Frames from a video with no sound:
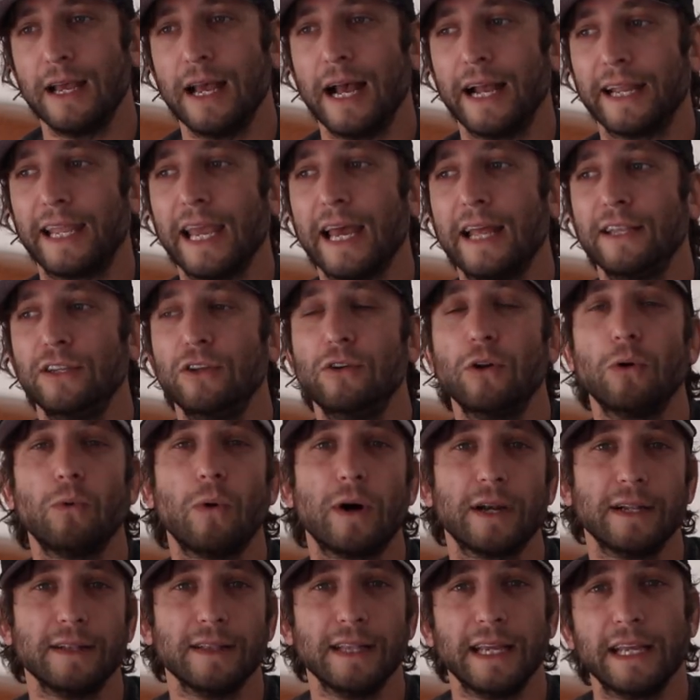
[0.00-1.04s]
Again, you don't
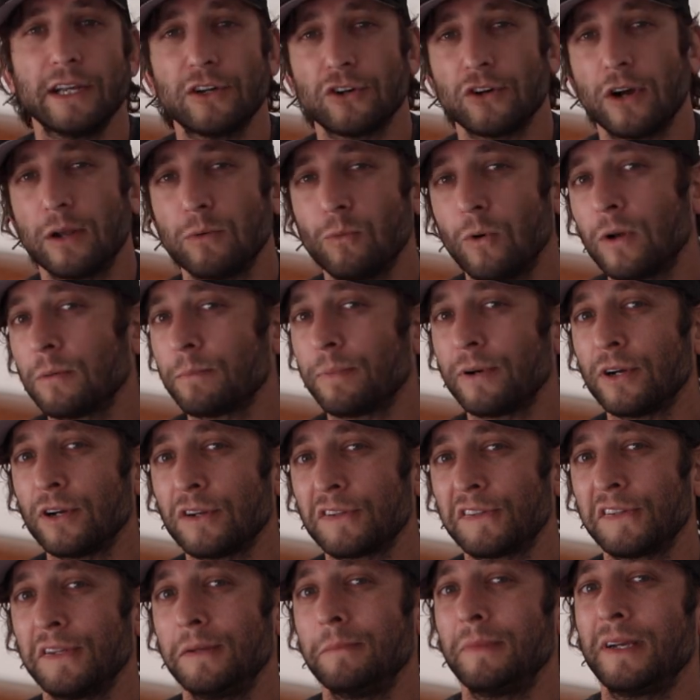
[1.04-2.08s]
wanna linger on one
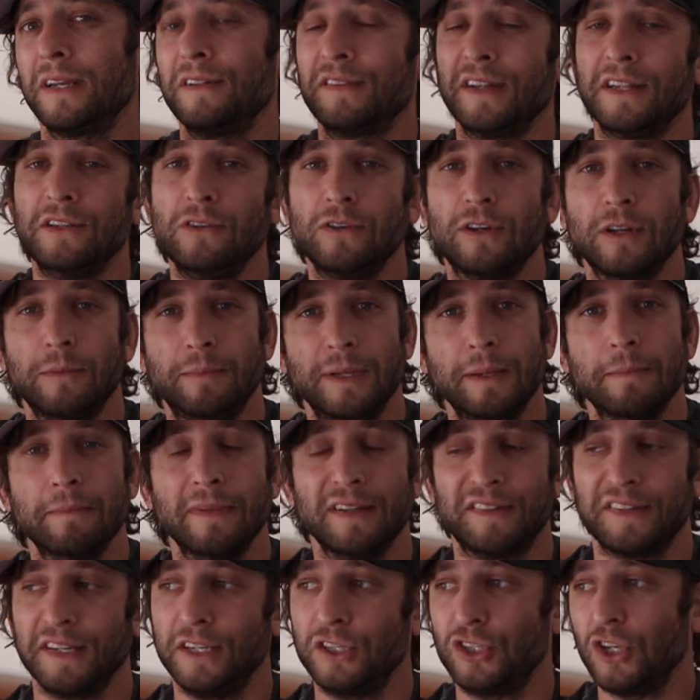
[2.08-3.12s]
person because then you could be
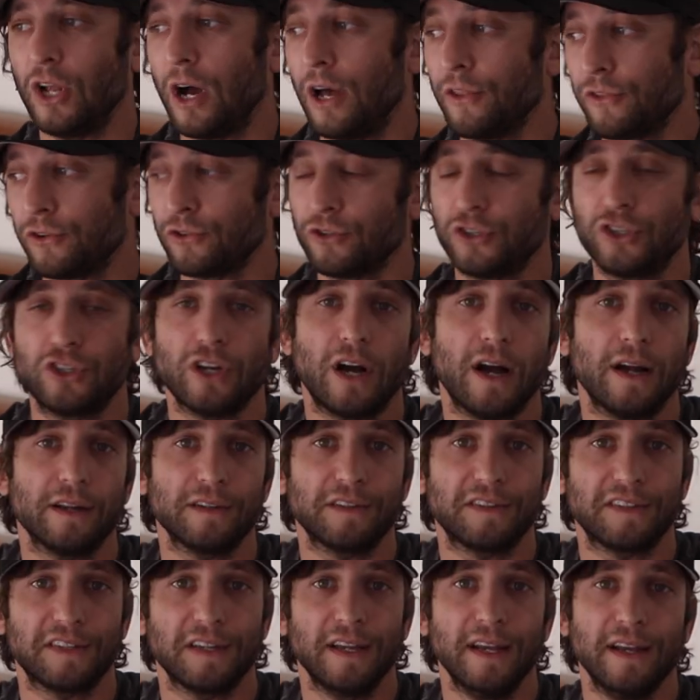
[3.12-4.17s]
missing other
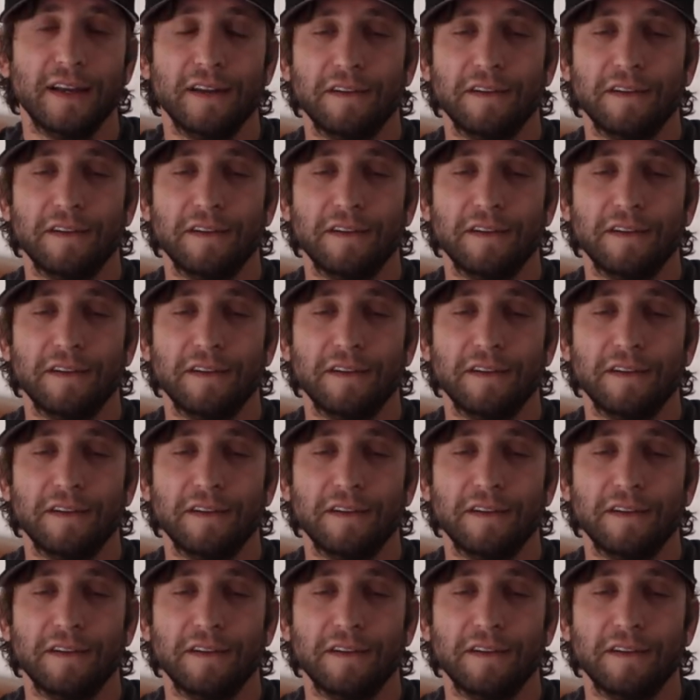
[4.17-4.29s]
shots.